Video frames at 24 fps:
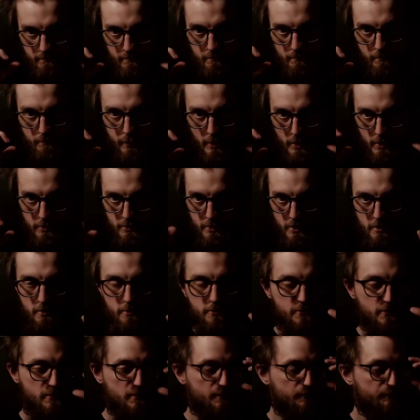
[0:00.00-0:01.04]

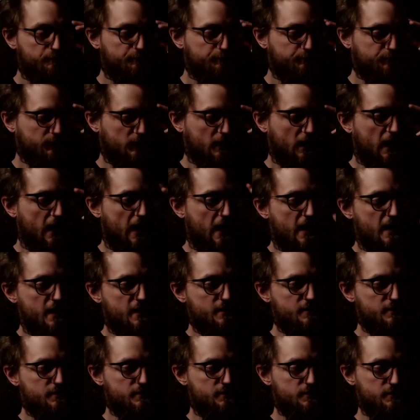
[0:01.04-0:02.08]
Bluetooth
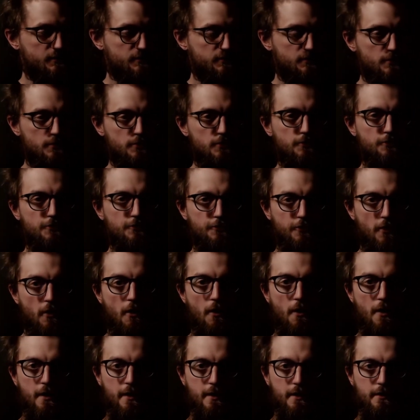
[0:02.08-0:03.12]
and you
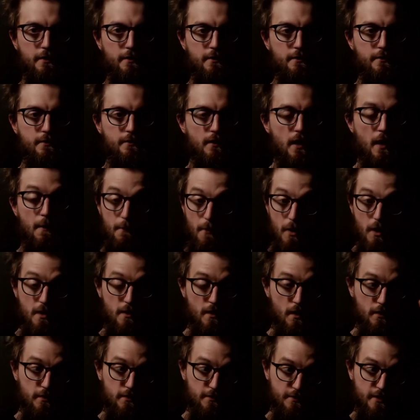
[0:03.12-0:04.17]
find,
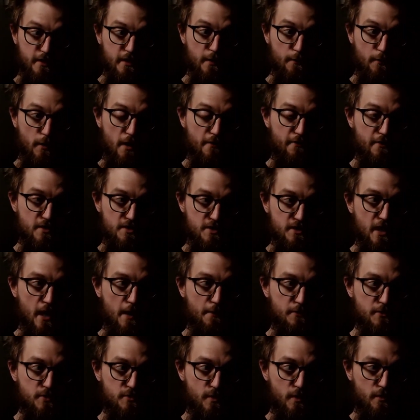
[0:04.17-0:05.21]
I think it might have actually
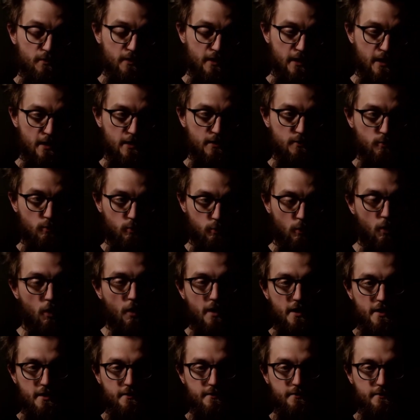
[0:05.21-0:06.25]
happened as well when I had
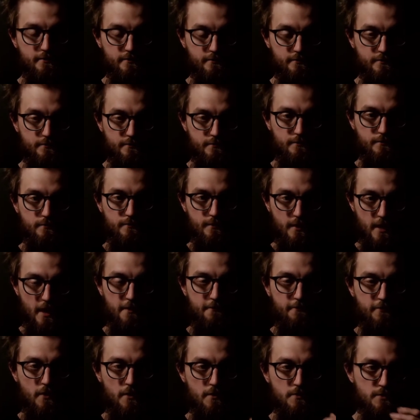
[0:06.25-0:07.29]
wired
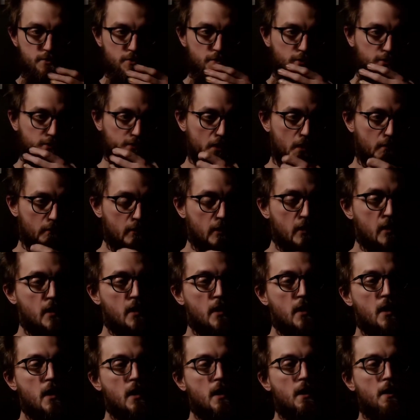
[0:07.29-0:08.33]
headphones hooked up.
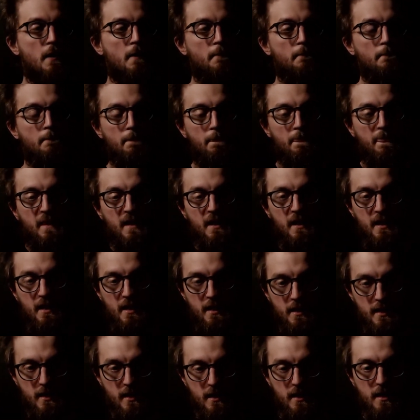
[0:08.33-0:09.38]

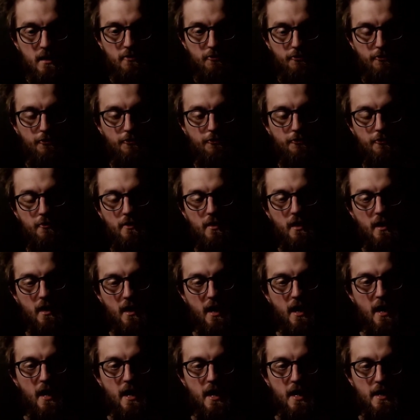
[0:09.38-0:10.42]
If
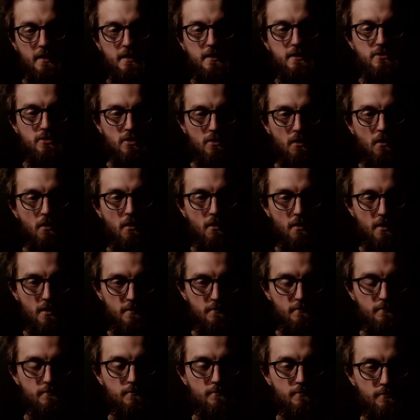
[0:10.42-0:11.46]
at any
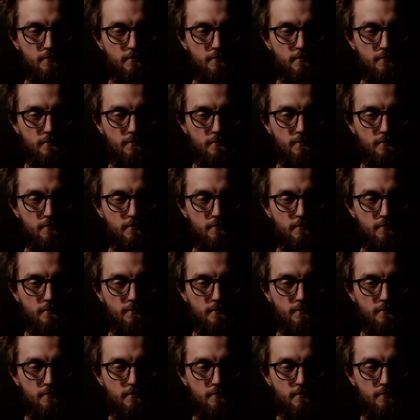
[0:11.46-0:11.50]
time